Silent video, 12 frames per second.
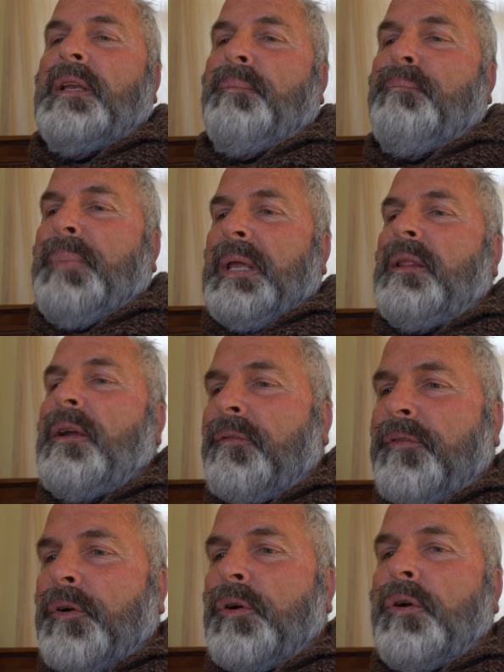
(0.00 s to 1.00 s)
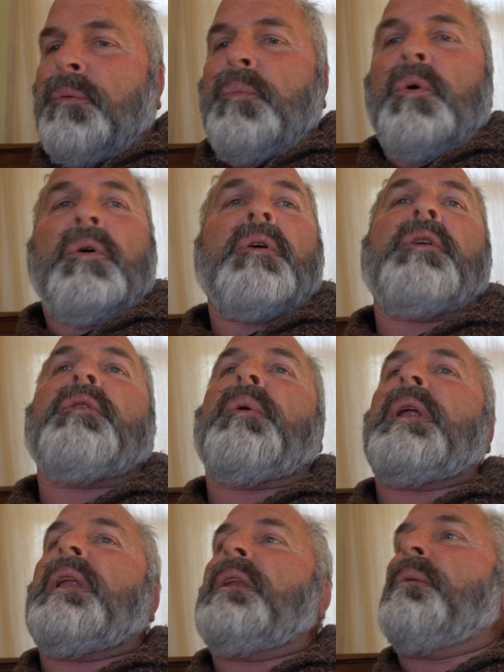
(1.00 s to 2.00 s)
to be there for her more, or do
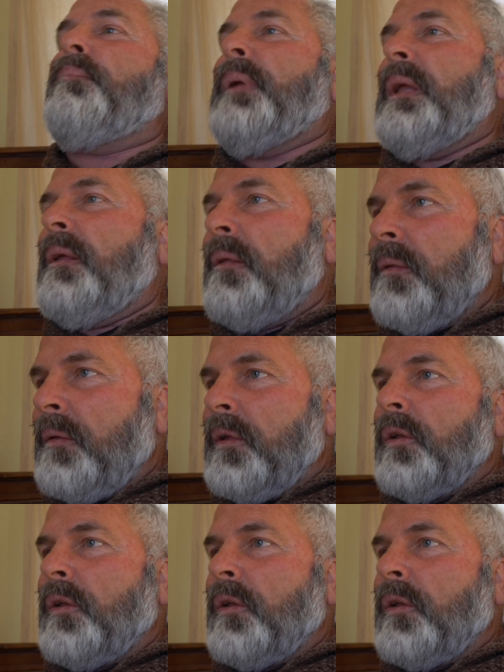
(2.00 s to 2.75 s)
I need to be,